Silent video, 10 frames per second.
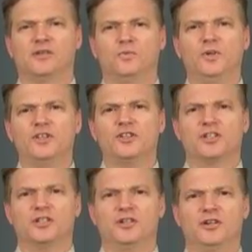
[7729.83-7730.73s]
which
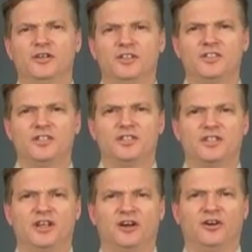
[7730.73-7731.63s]
long-distance
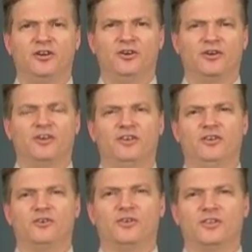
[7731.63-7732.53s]
carrier are
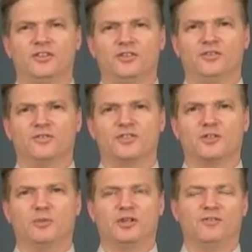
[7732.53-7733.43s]
you going to use
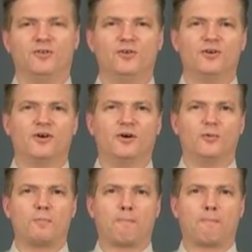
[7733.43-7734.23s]
to make a phone call?